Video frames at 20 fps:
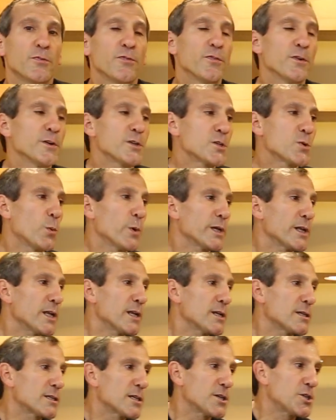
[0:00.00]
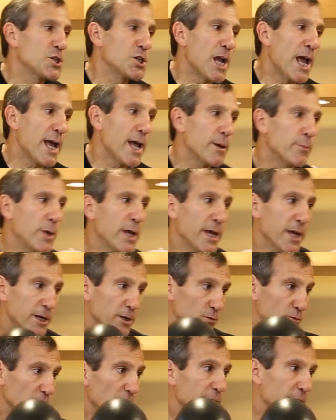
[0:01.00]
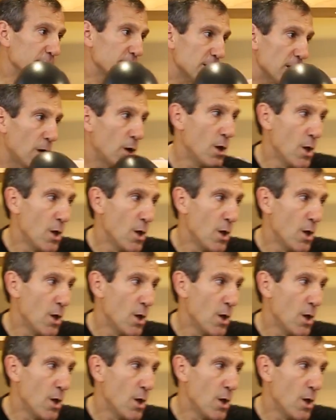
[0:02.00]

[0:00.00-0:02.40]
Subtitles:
first one is a jab and a right. So